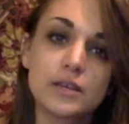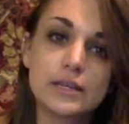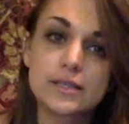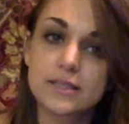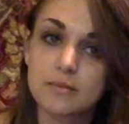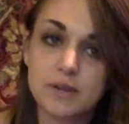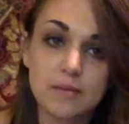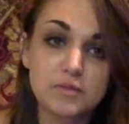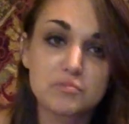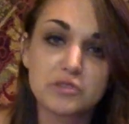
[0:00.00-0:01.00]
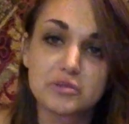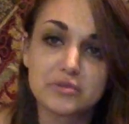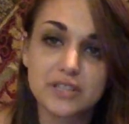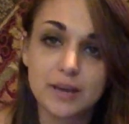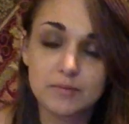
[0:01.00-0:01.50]
sometimes multiple
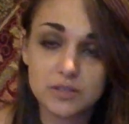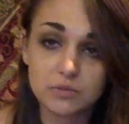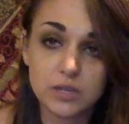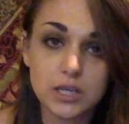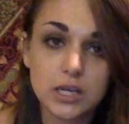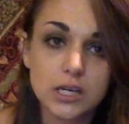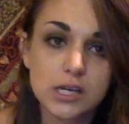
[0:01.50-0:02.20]
times a week,